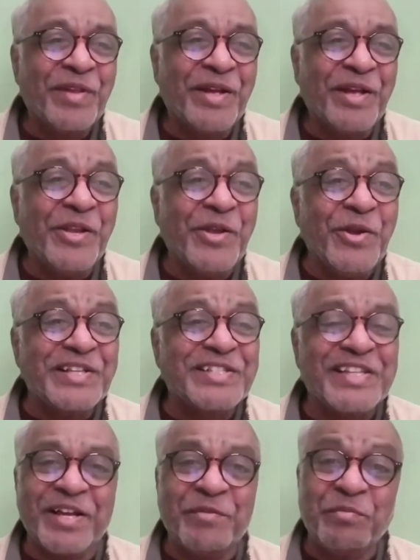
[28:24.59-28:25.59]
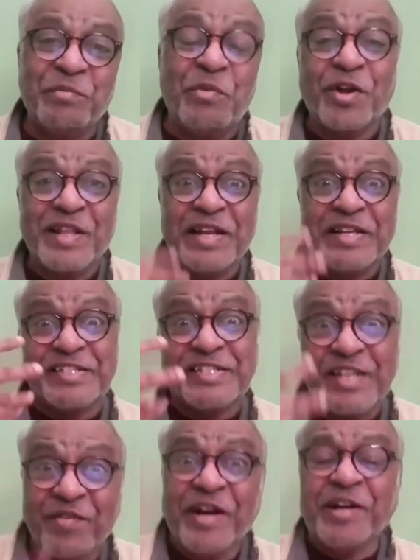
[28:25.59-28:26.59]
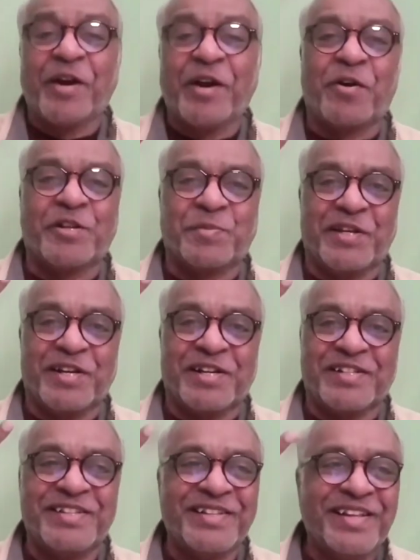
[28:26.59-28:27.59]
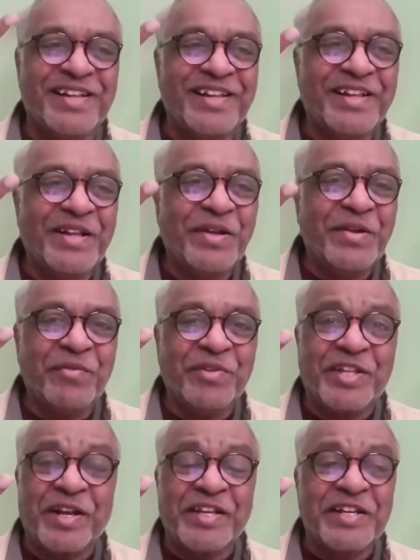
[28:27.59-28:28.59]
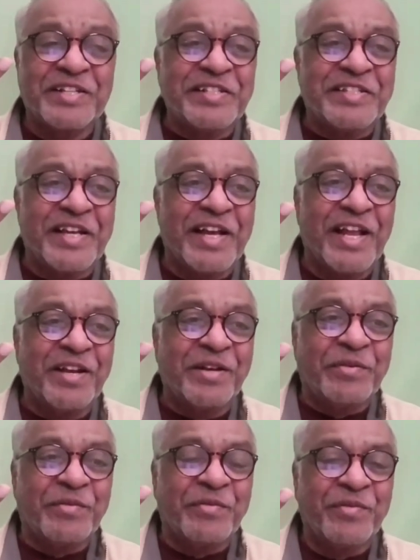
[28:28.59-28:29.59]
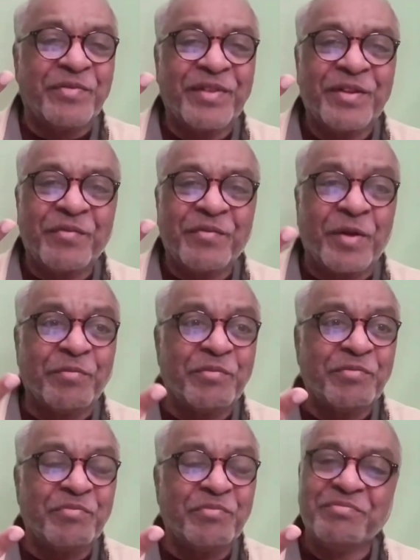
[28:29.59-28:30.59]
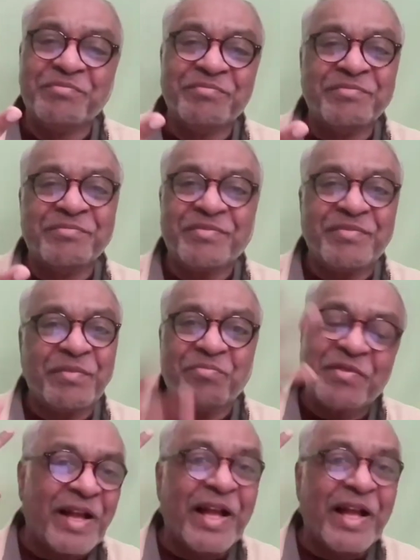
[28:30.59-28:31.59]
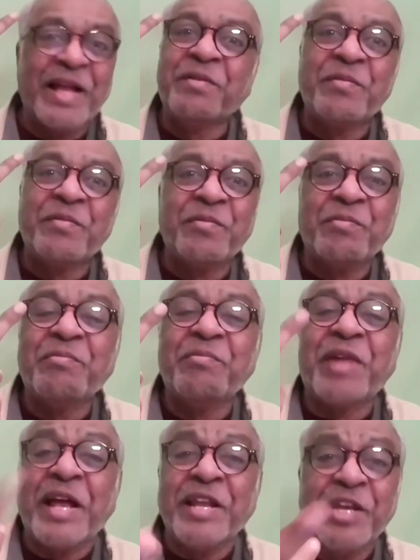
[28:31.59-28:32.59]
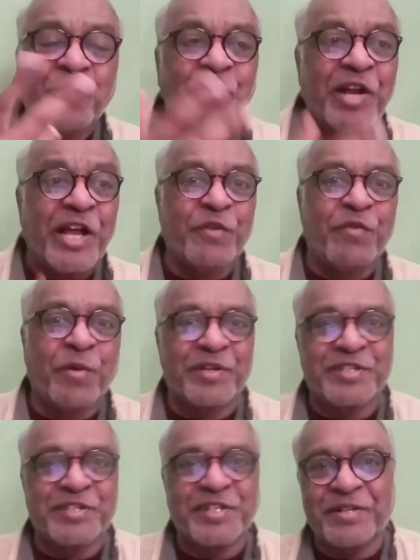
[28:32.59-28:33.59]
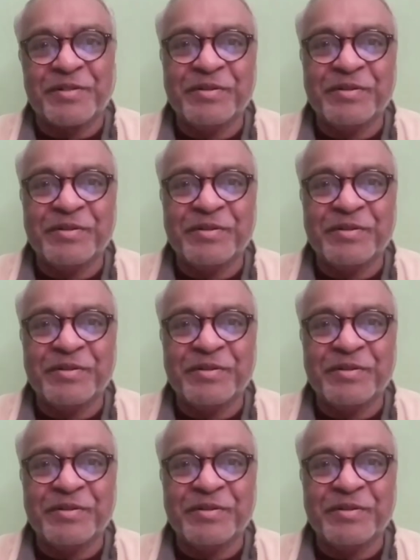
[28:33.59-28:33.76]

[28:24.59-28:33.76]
In USA, more than 700 hospitals, with the rejections again from, 90 to 95%.